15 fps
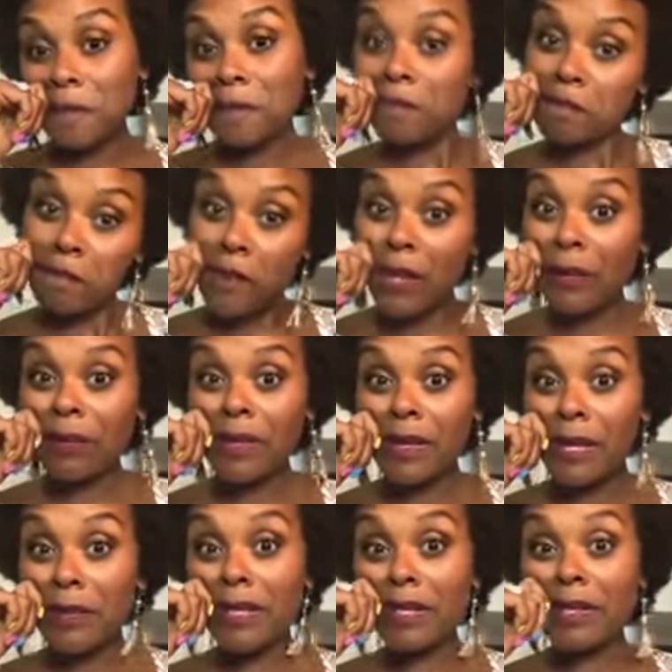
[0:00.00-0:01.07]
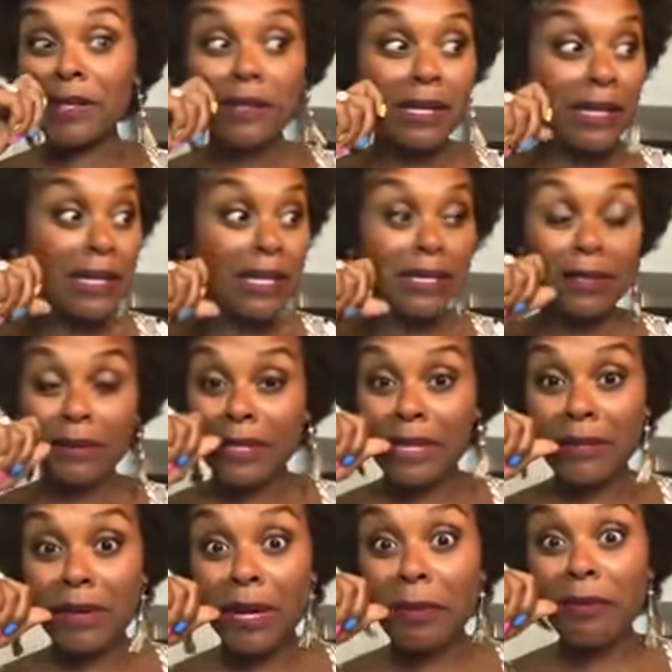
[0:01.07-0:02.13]
Give me a couple french
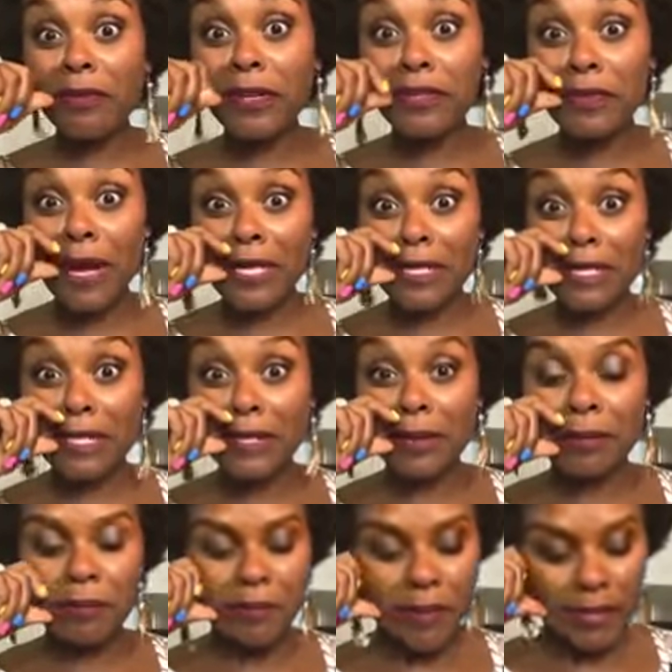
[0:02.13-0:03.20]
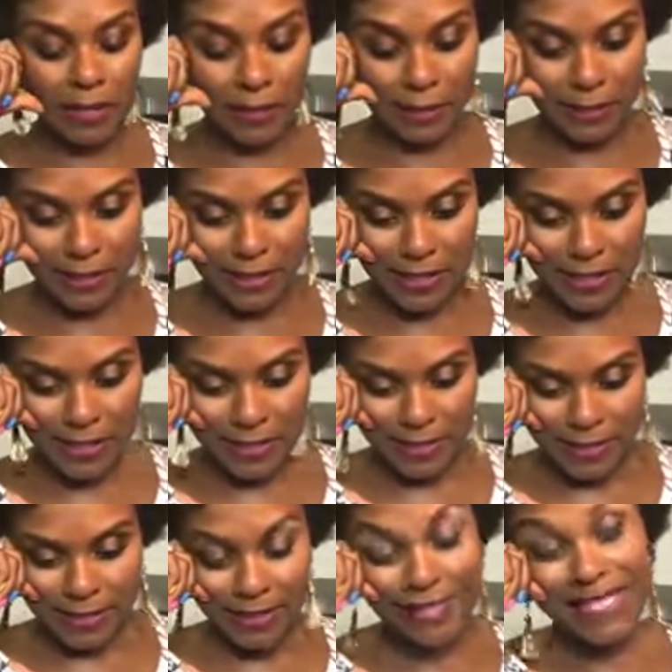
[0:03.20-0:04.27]
fries or something. But this ain't
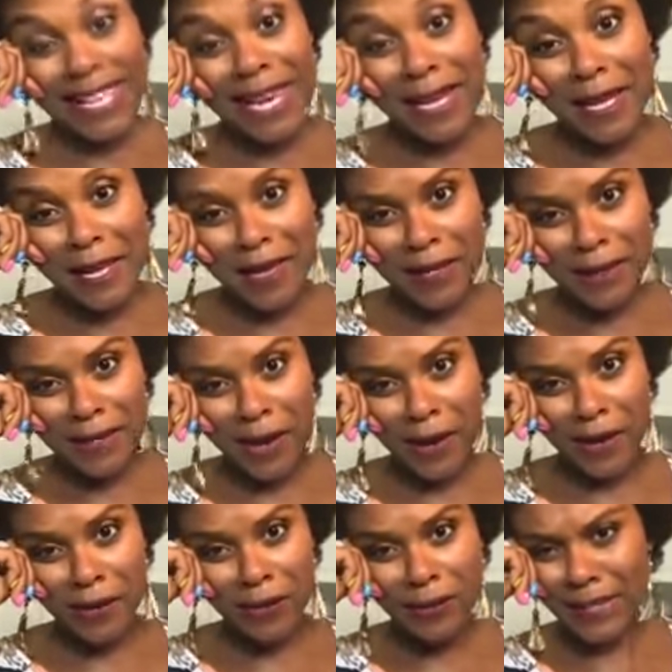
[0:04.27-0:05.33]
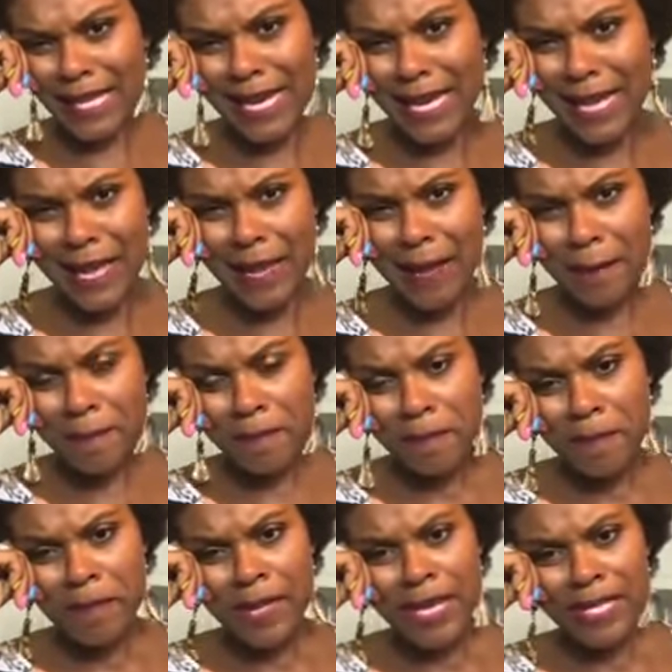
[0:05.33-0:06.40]
it, y'all. This ain't it. So
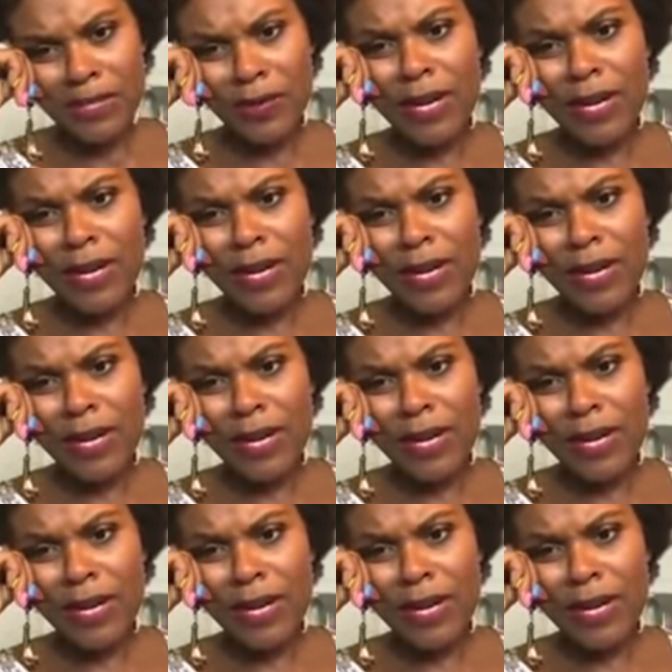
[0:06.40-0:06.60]
anyway,